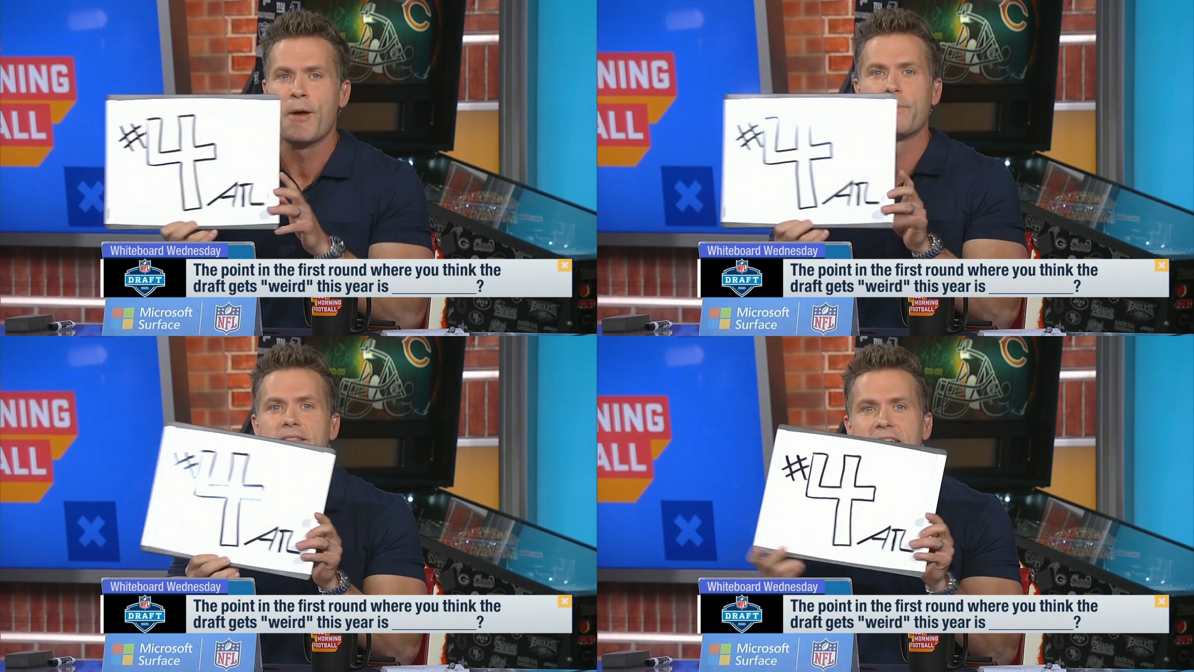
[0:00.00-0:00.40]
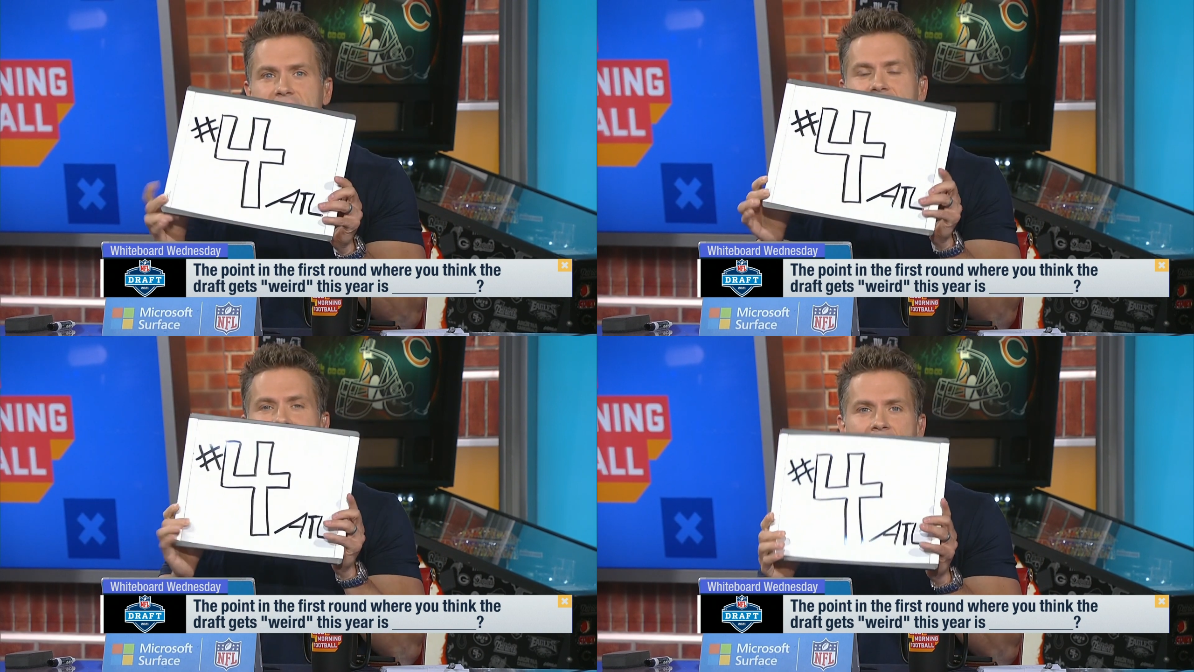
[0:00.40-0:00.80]
but
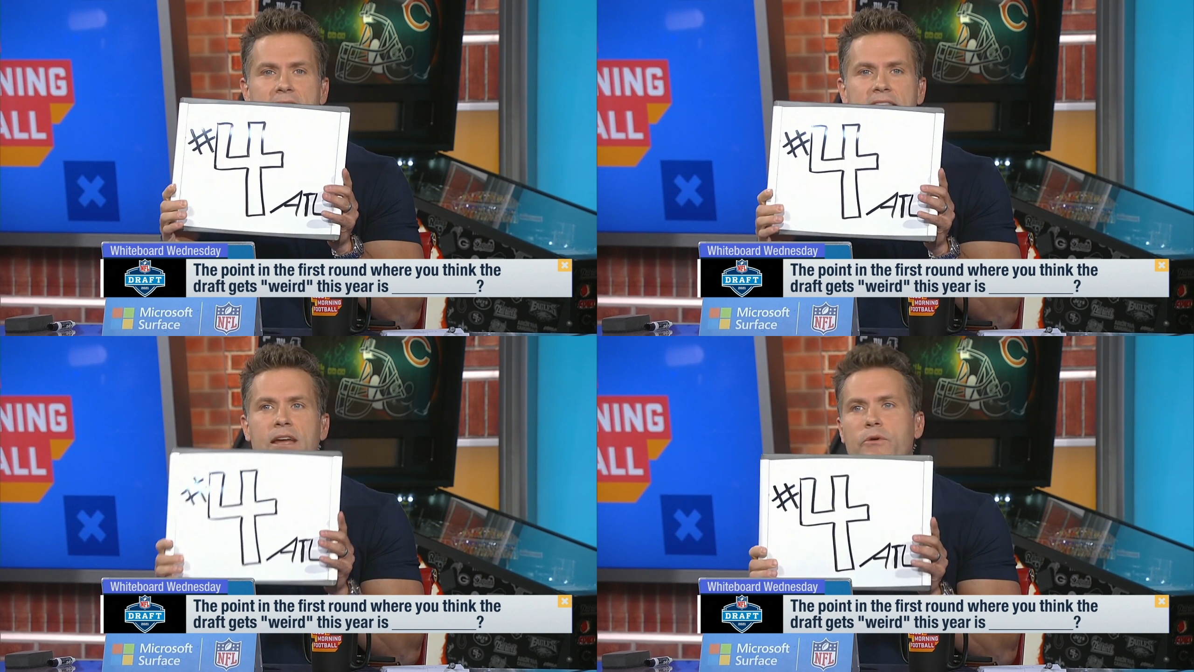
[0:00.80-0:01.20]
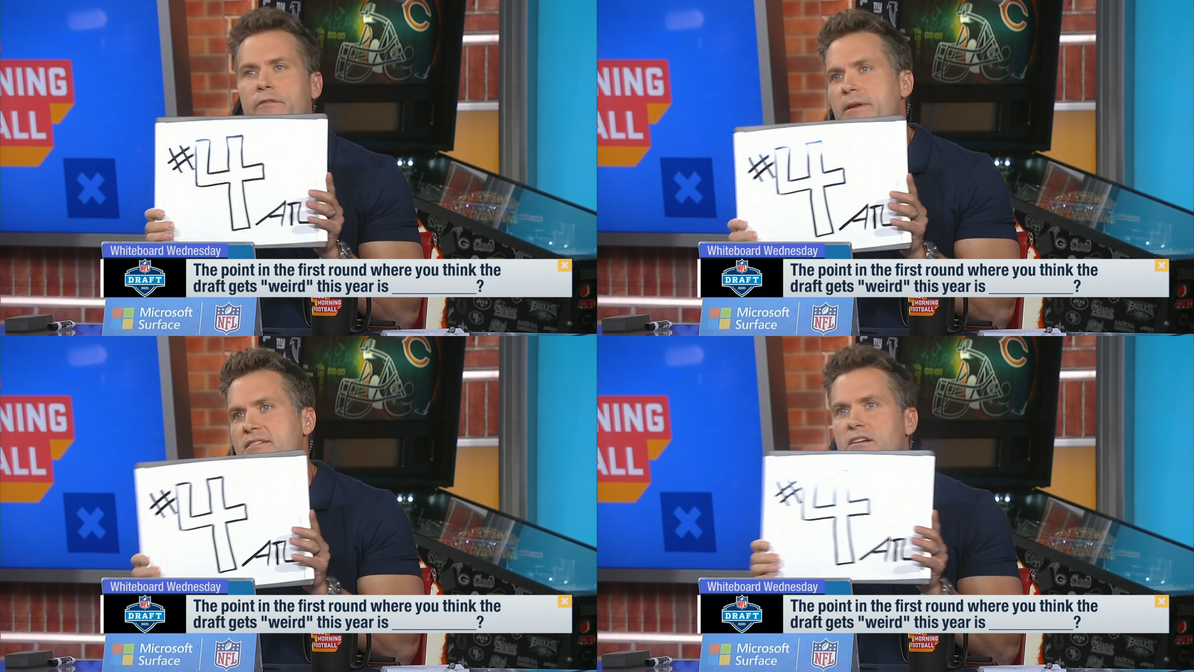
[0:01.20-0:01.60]
this is the kind of thing where
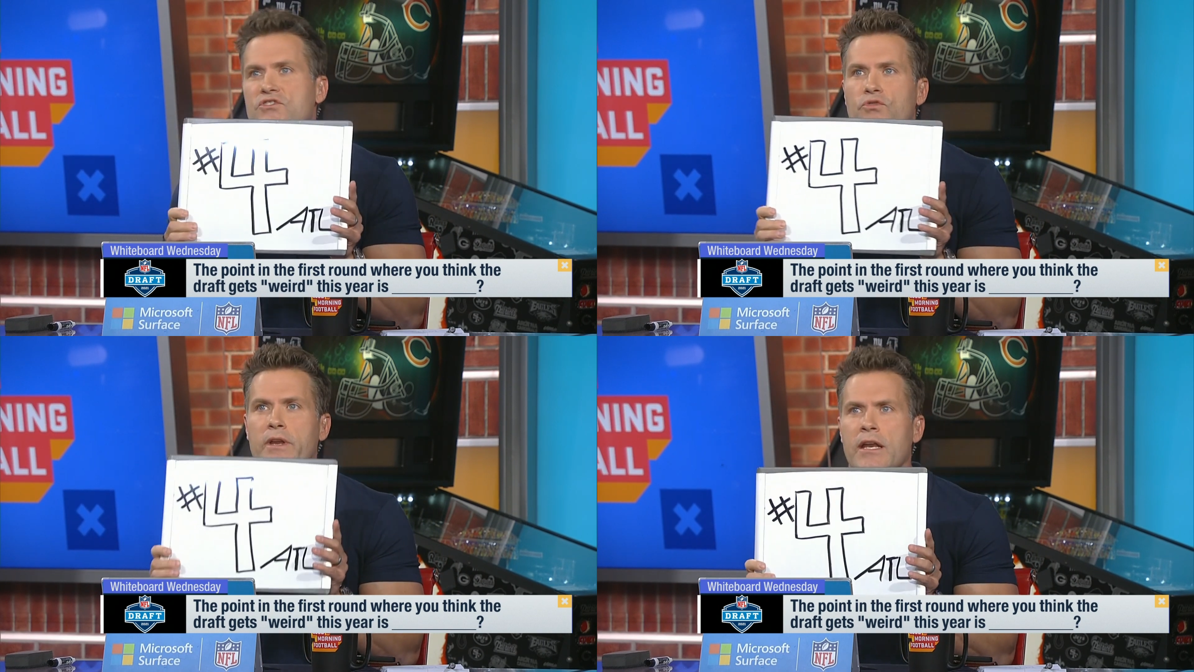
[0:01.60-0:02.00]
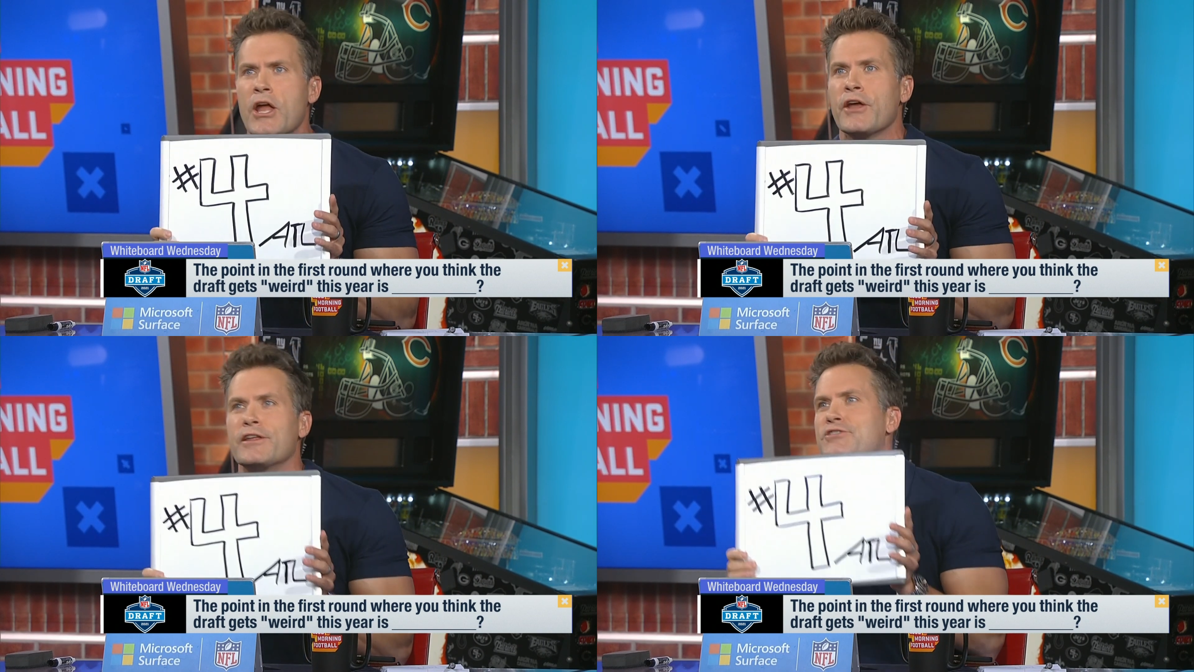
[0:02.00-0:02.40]
everybody starts tweeting,
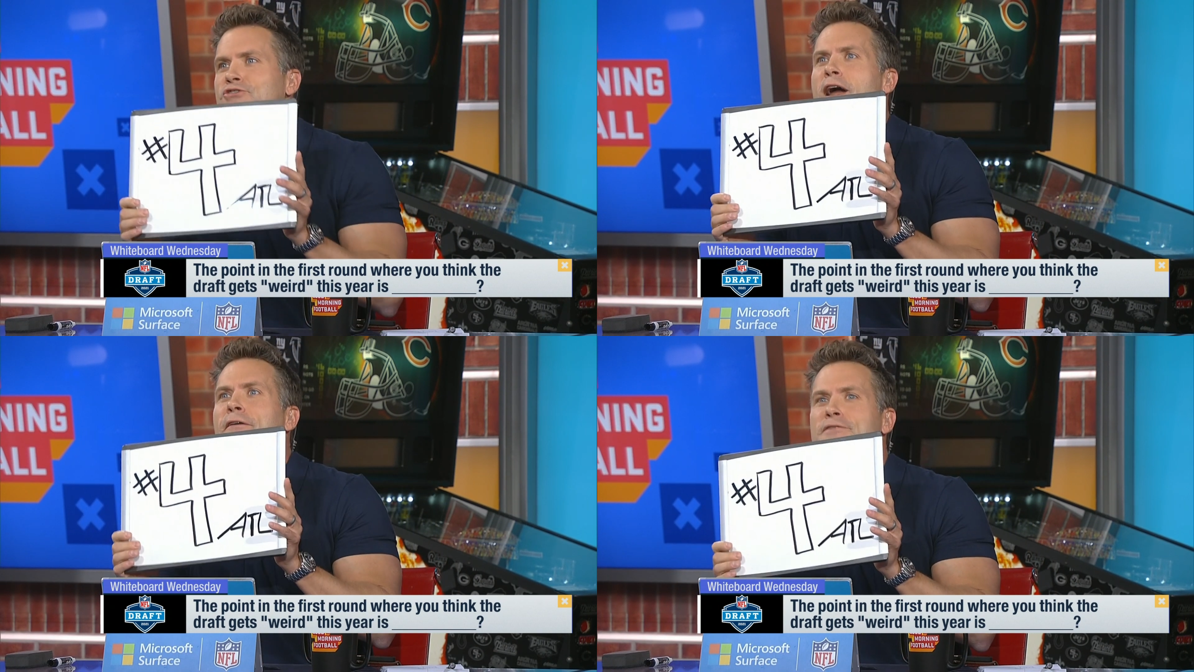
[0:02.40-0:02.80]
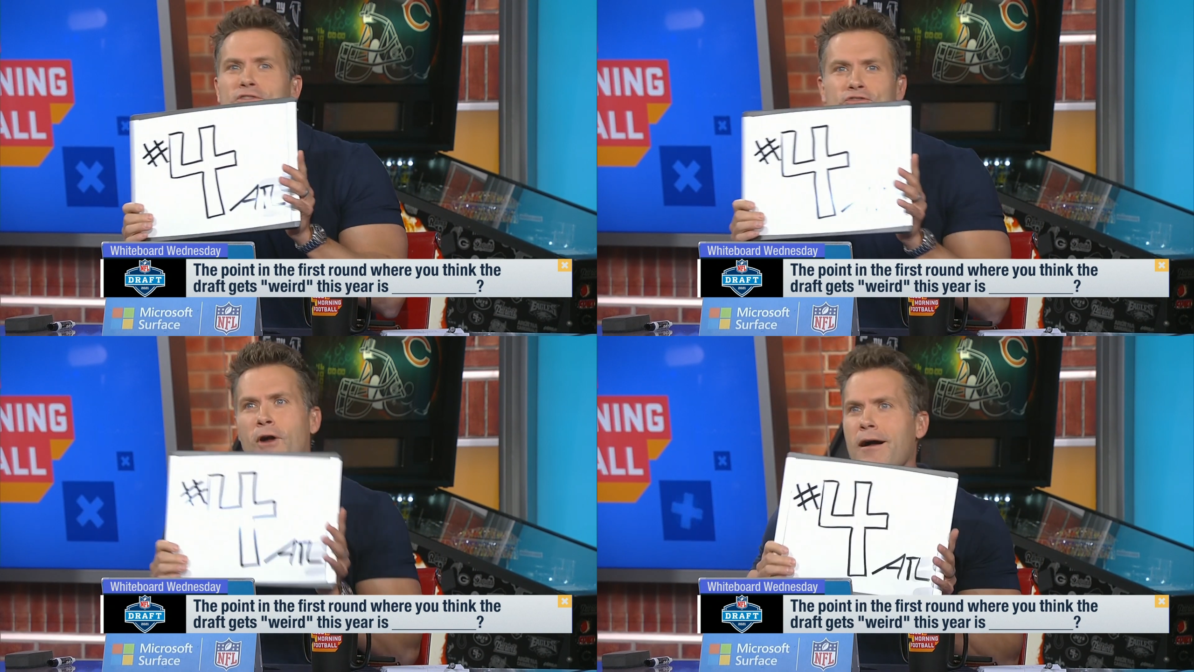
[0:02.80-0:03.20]
this draft
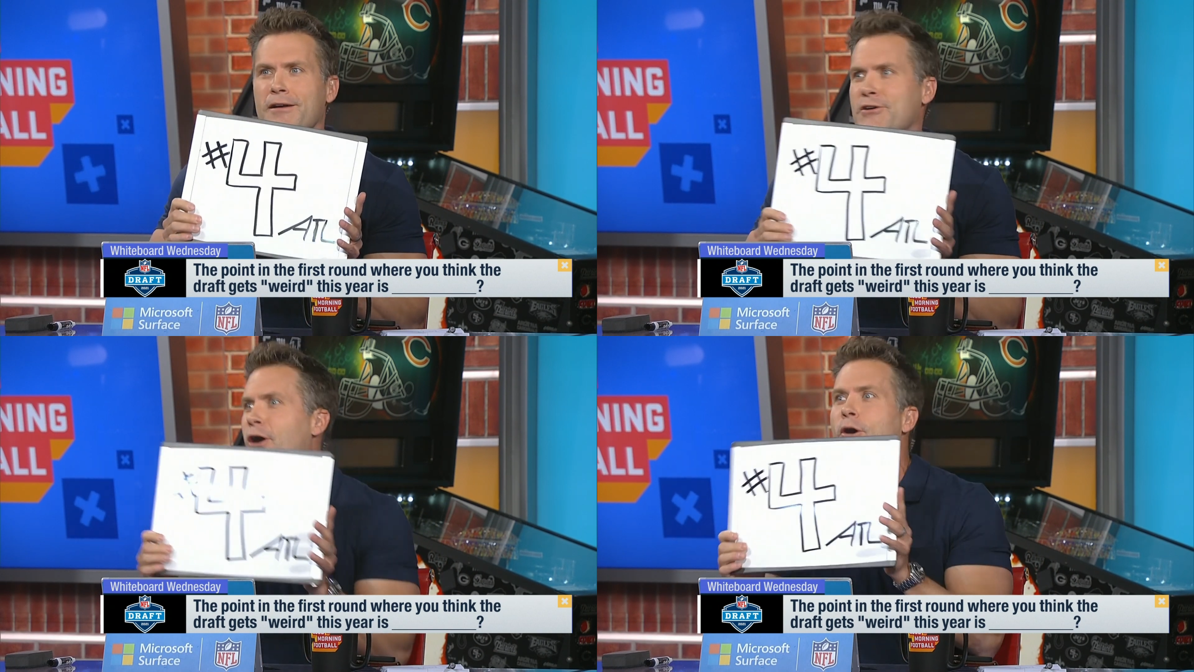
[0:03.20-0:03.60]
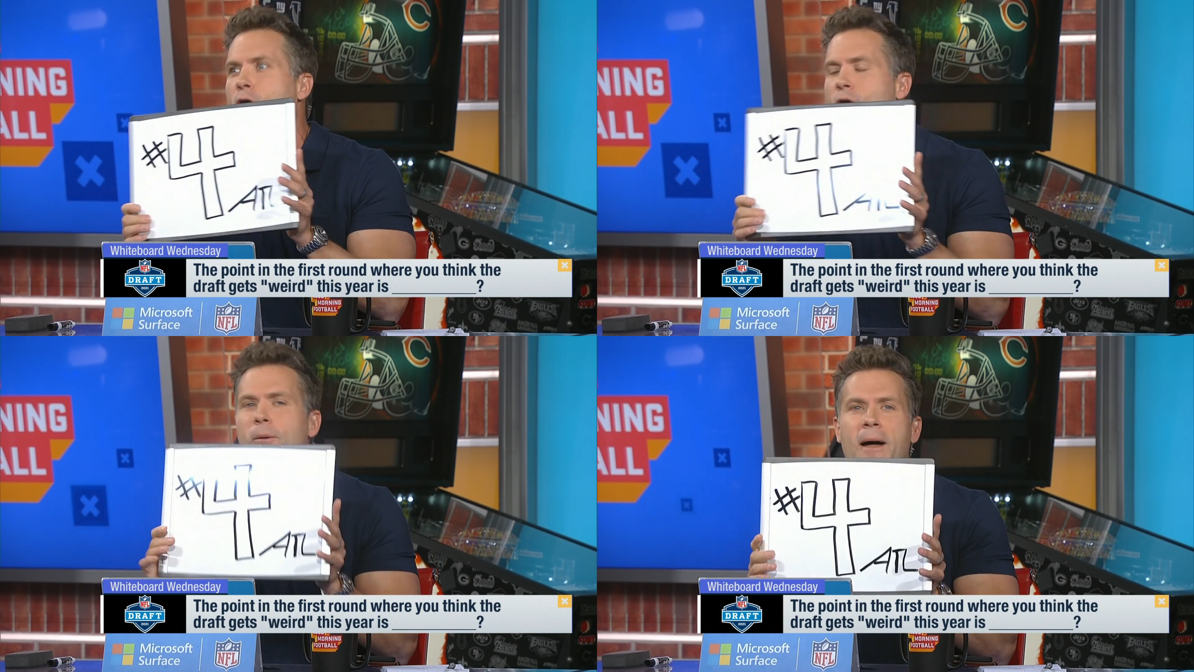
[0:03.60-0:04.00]
is drunk, go
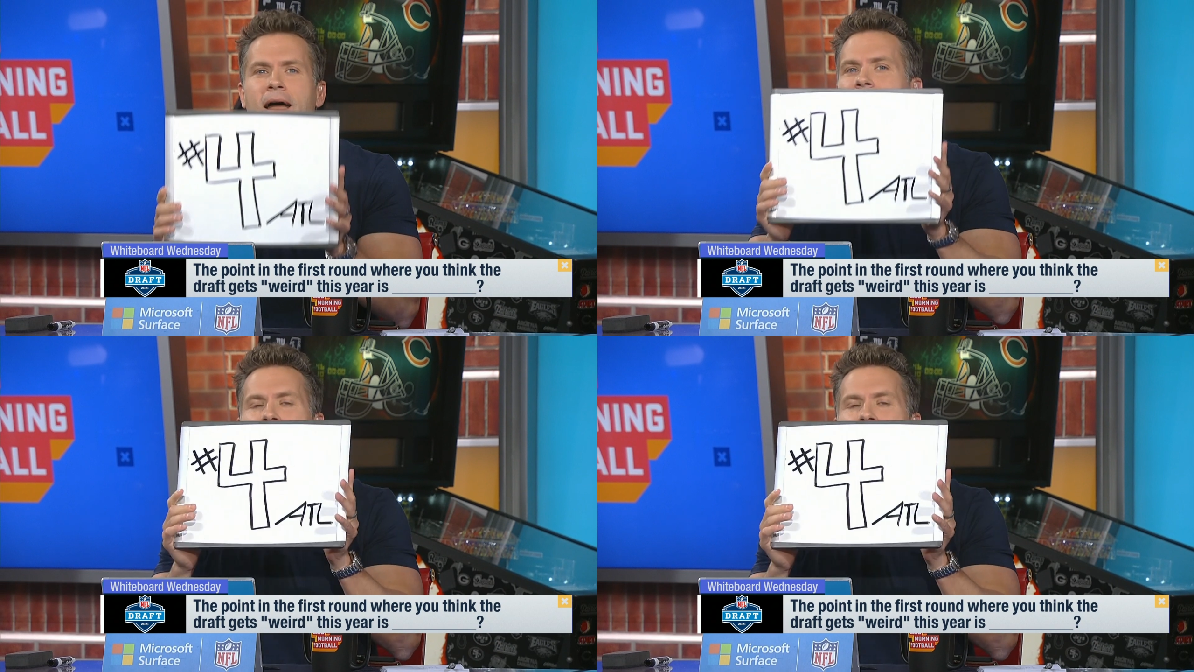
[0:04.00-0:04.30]
home. Yeah, yeah.